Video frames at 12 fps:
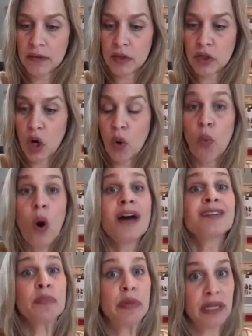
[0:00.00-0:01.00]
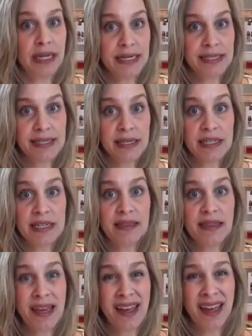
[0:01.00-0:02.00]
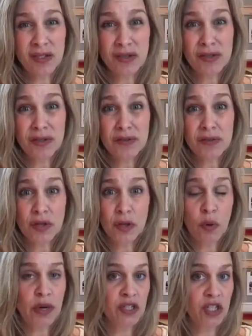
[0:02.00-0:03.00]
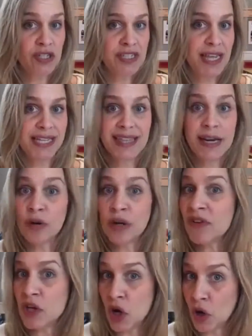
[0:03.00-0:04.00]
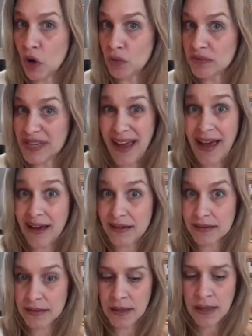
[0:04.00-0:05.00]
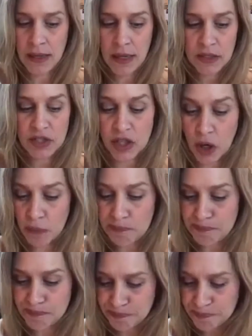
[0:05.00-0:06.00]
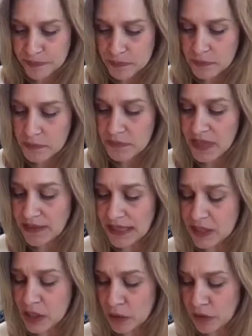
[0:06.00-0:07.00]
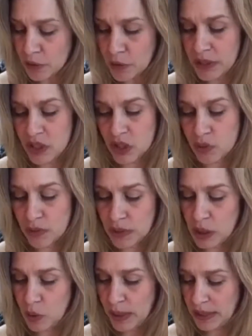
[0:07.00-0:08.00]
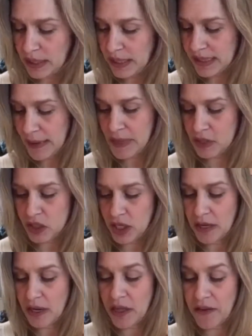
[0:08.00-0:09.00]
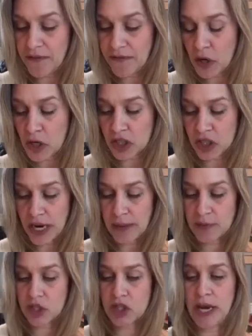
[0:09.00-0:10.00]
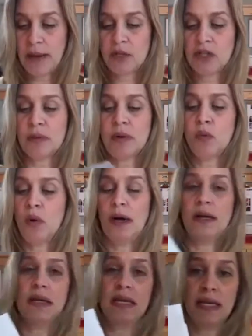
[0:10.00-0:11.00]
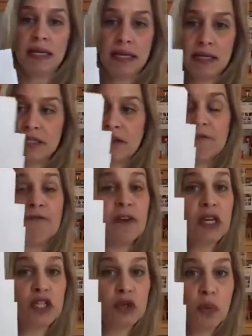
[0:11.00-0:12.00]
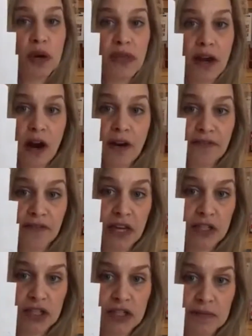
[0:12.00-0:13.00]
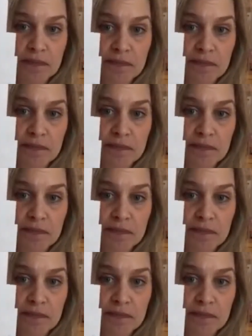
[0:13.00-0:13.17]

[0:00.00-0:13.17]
go one place to get the answers to the questions that they don't even know to ask. So let's go through it just really quickly. As I mentioned, the first chapter, chapter number 1, is Fish Where There Are Fish.